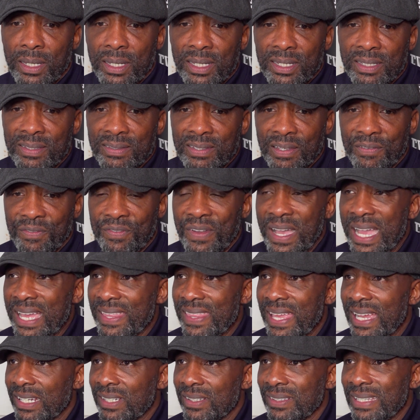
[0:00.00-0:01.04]
It's a fight
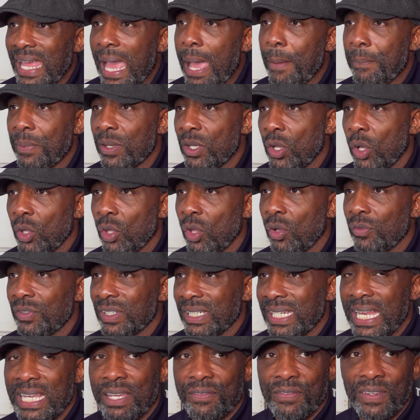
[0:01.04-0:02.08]
that could happen all over
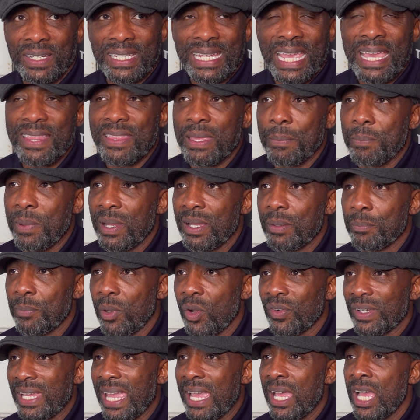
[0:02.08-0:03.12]
again if they
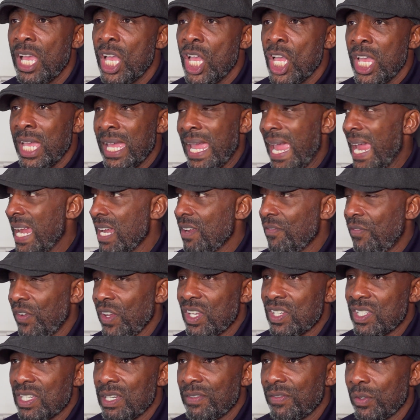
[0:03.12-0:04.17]
both get a
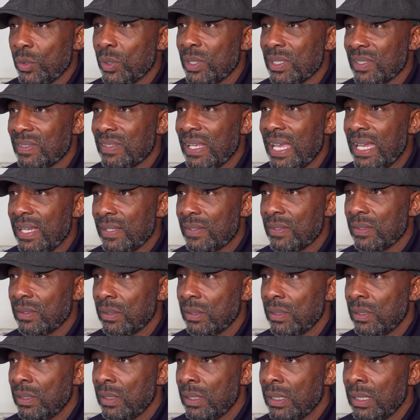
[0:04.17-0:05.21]
version of a world title.
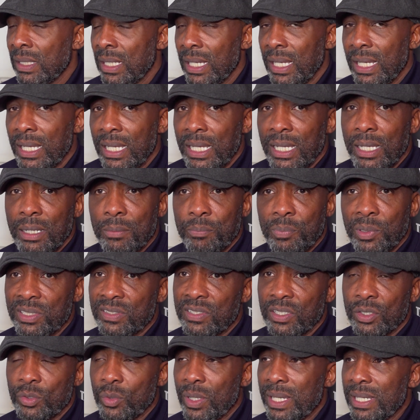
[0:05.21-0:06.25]
But
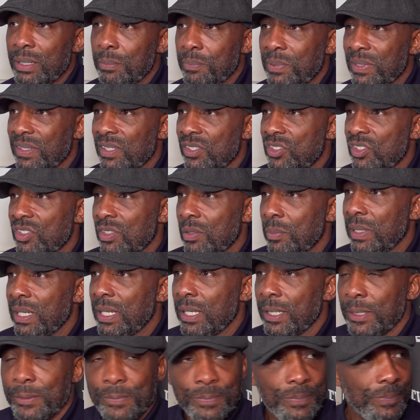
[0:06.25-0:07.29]
it's a great position to be
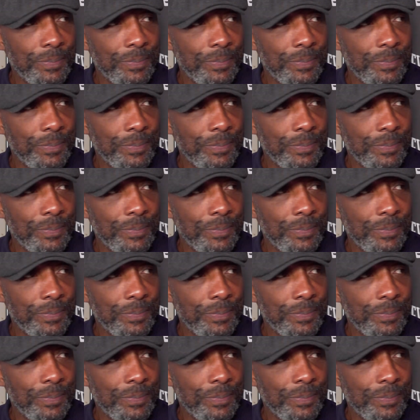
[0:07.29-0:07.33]
in.